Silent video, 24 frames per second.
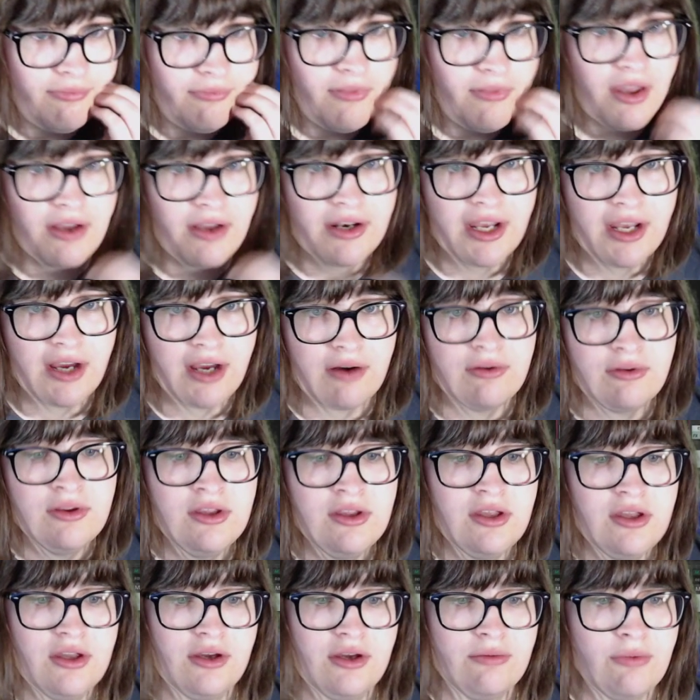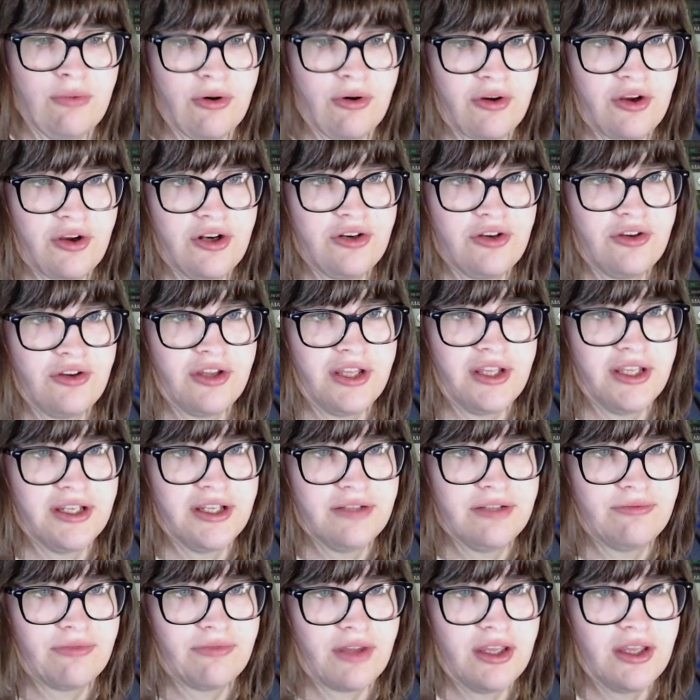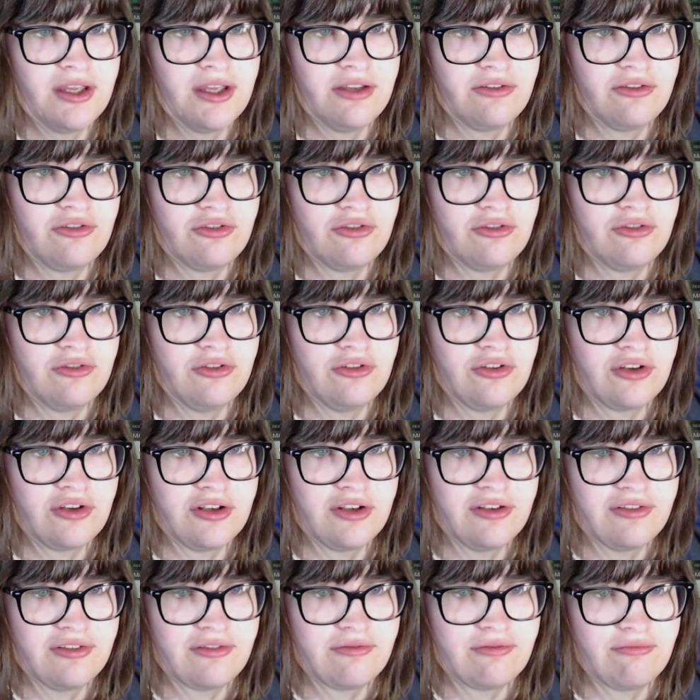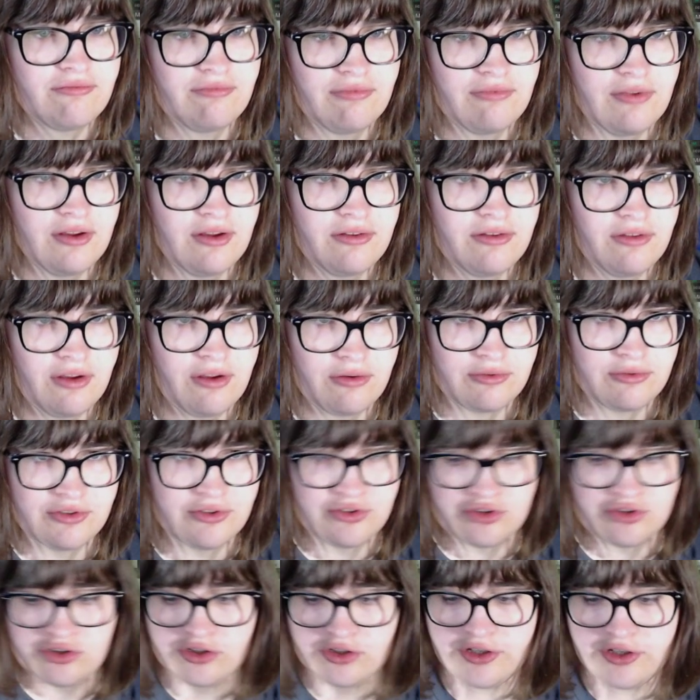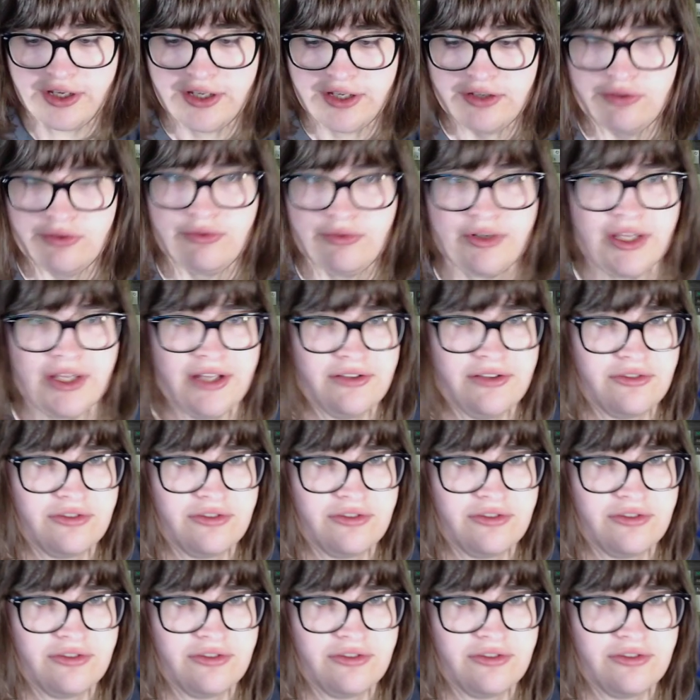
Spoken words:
Now, what we're going to do here is you can just, I'll just show you how you do it again.